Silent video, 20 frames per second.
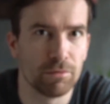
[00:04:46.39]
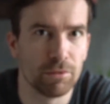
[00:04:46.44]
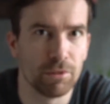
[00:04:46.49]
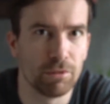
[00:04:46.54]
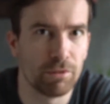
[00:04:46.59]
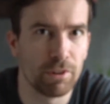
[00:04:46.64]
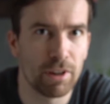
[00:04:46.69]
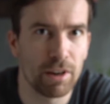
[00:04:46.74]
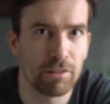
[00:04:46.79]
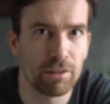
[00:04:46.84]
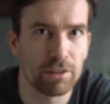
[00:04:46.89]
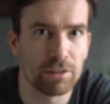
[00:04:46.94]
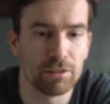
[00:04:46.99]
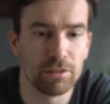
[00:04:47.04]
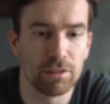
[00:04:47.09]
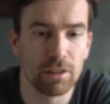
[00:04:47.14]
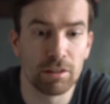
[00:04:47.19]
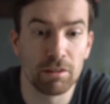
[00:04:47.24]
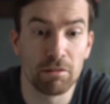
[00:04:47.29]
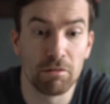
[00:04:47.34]
the flare
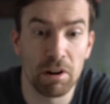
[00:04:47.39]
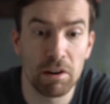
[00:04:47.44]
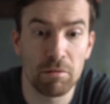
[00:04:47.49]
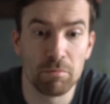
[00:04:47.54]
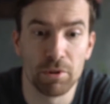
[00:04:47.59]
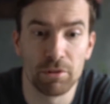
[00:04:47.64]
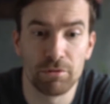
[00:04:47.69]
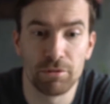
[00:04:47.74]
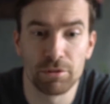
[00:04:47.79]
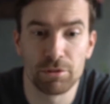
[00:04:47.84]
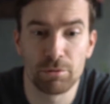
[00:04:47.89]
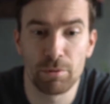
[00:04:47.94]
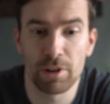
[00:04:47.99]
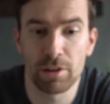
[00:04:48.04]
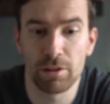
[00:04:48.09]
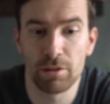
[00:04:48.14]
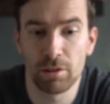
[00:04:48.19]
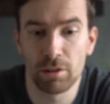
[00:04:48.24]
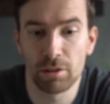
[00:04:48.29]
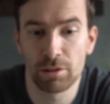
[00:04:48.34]
isn't that great, but for
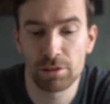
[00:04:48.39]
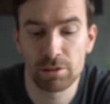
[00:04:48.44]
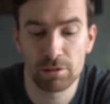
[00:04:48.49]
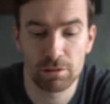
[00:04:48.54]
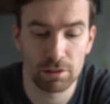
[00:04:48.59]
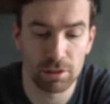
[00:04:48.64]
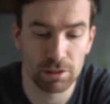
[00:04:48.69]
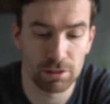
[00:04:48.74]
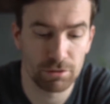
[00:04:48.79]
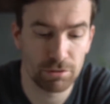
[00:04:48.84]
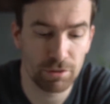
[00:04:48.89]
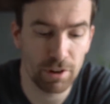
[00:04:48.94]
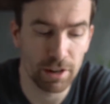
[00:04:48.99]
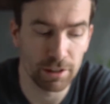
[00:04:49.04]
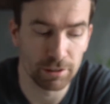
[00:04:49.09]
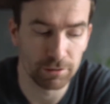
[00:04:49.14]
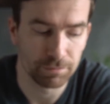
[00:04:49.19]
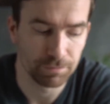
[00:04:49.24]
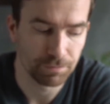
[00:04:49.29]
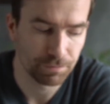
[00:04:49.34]
$20 it's
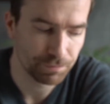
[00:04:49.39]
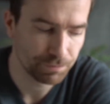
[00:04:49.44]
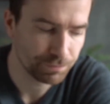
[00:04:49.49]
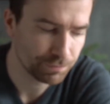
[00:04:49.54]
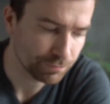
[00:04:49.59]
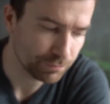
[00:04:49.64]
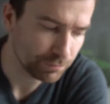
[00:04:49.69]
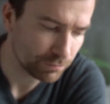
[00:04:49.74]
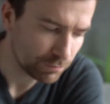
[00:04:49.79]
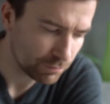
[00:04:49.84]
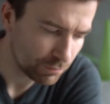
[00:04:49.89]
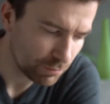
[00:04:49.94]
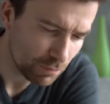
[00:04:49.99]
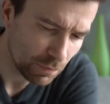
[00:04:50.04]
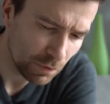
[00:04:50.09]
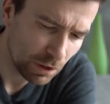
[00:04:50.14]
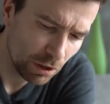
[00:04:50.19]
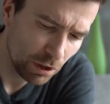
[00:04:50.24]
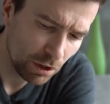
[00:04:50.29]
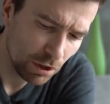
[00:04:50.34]
fine.
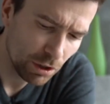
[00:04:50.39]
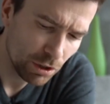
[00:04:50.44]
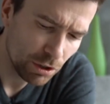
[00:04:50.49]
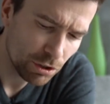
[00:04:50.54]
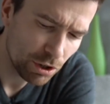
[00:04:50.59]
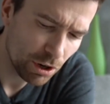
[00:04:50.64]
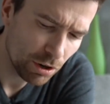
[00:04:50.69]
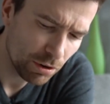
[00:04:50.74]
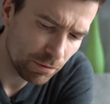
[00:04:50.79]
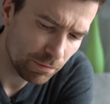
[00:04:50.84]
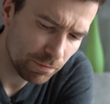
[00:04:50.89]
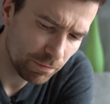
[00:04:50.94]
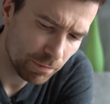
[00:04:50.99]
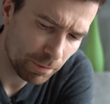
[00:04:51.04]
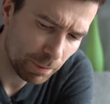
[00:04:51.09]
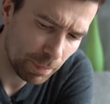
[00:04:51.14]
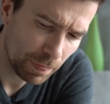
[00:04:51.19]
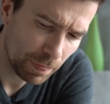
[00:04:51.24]
So,